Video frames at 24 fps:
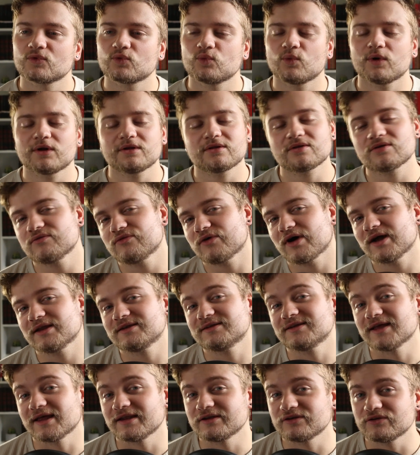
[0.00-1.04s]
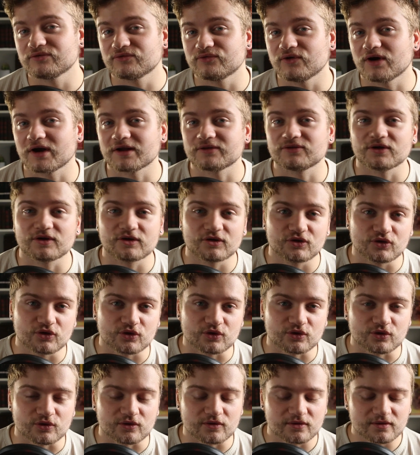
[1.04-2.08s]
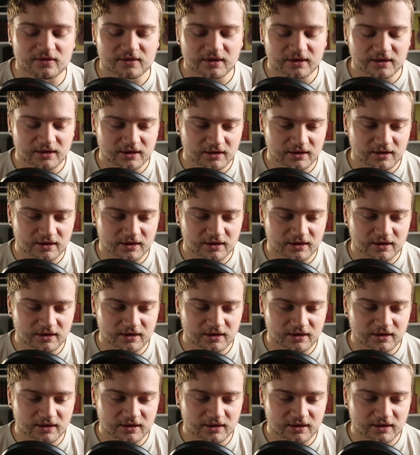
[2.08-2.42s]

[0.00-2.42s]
Once you've identified the cues,